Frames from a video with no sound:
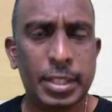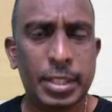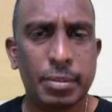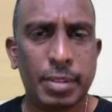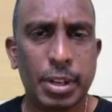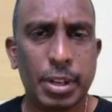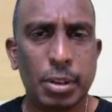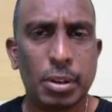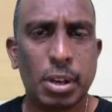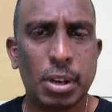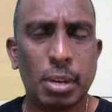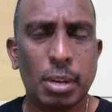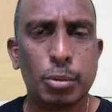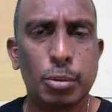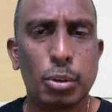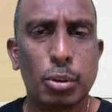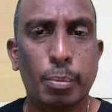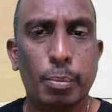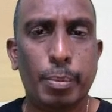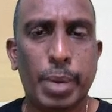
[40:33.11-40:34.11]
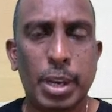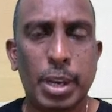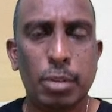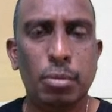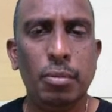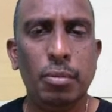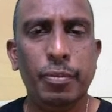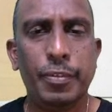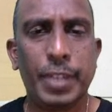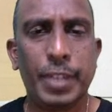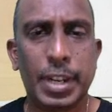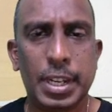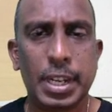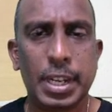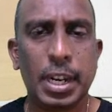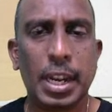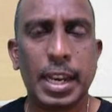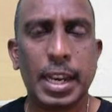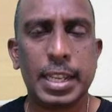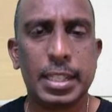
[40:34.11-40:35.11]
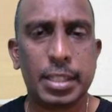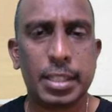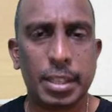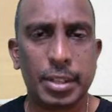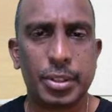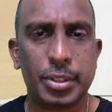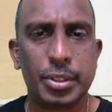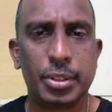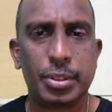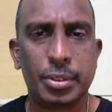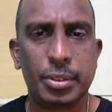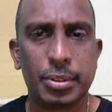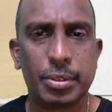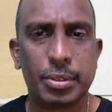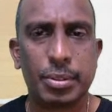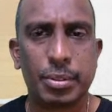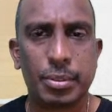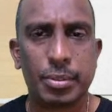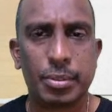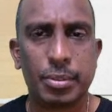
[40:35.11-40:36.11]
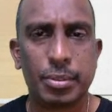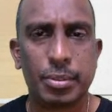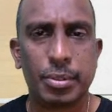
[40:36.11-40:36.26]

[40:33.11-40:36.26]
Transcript: when you come to biofertilizers.